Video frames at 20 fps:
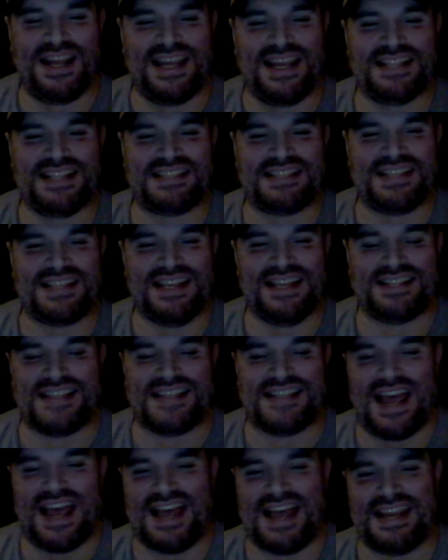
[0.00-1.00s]
It's
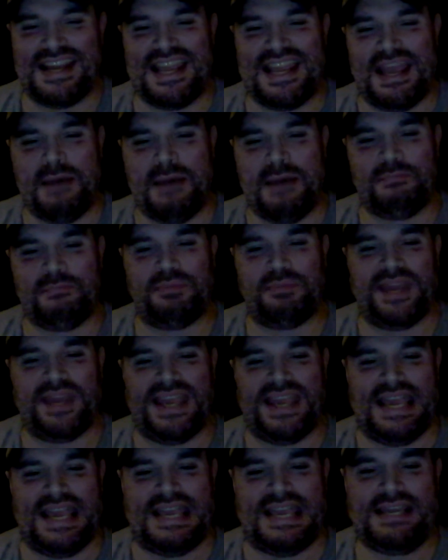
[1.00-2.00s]
at
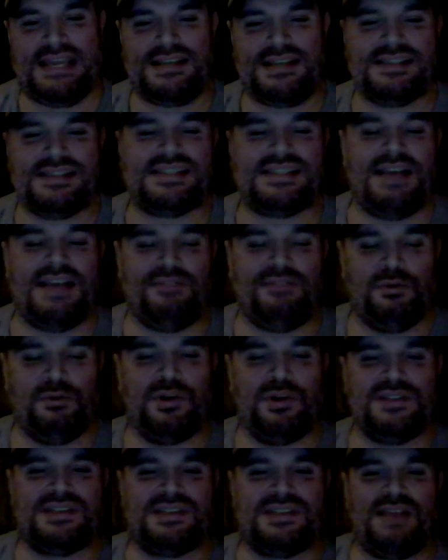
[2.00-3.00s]

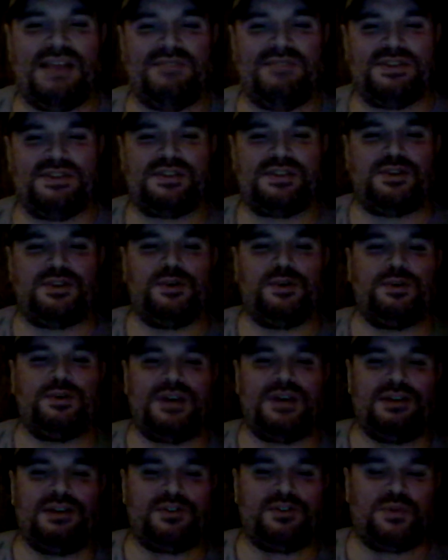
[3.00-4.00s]
EMP7172
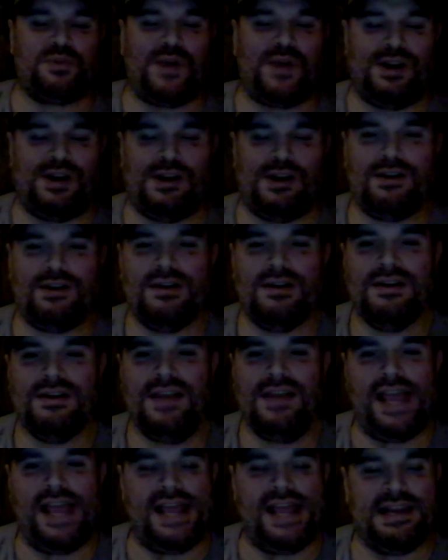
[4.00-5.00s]
on Twitter.
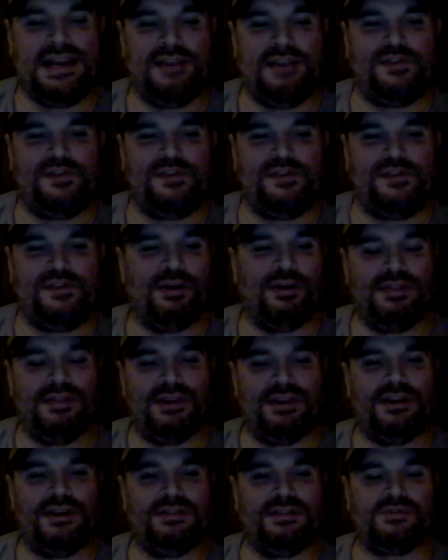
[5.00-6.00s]
And if you're
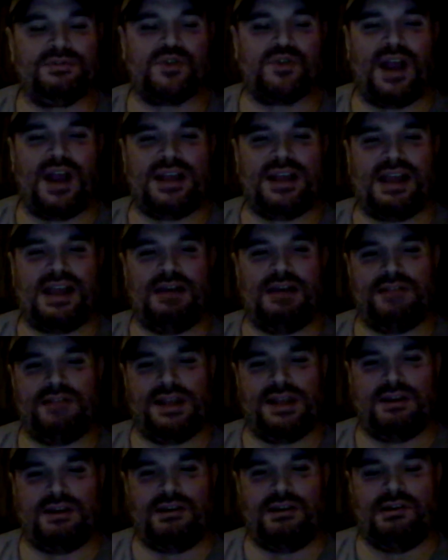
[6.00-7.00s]
in the
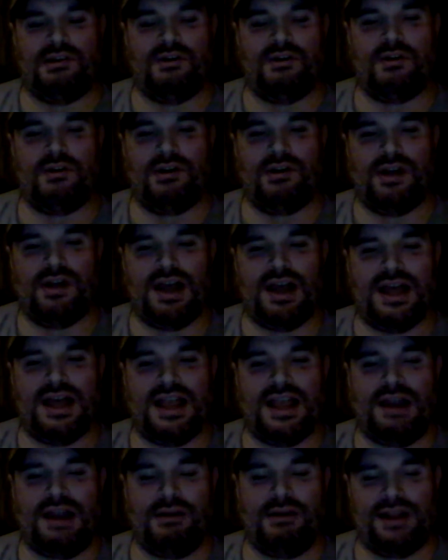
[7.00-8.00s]
Tri-County or
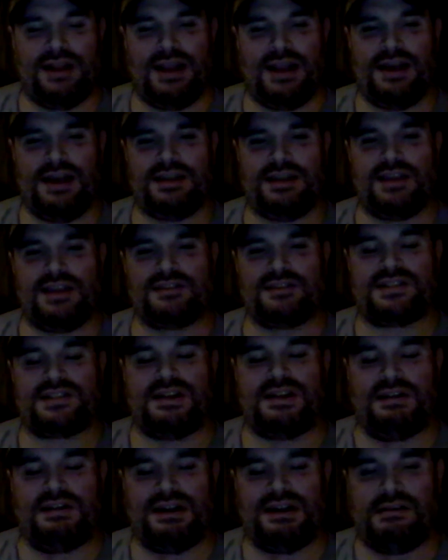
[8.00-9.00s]
area,
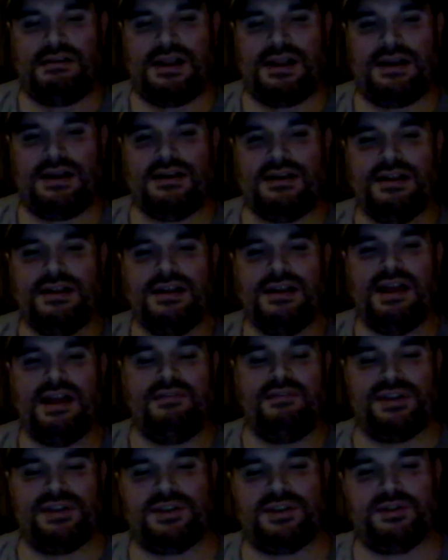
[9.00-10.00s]
Youngstown area,
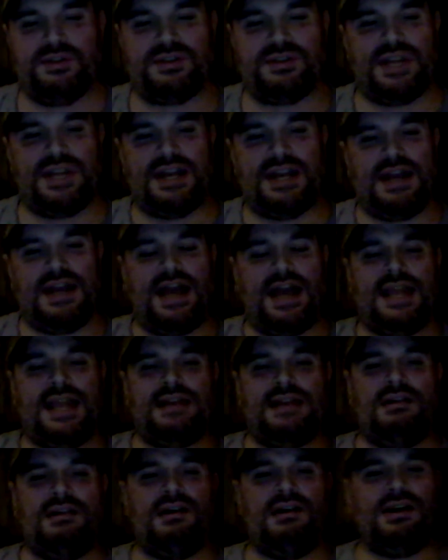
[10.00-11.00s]
every Tuesday night
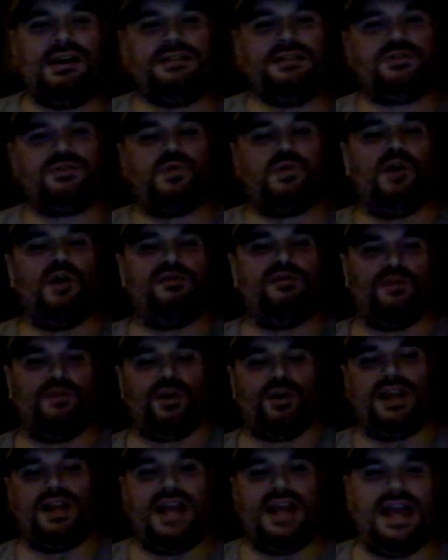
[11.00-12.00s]
on
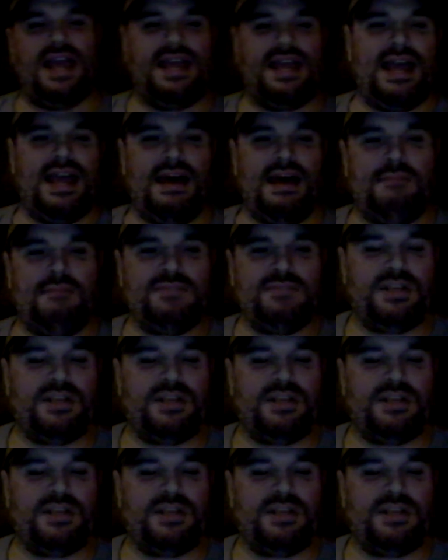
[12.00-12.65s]
12:40 a.m.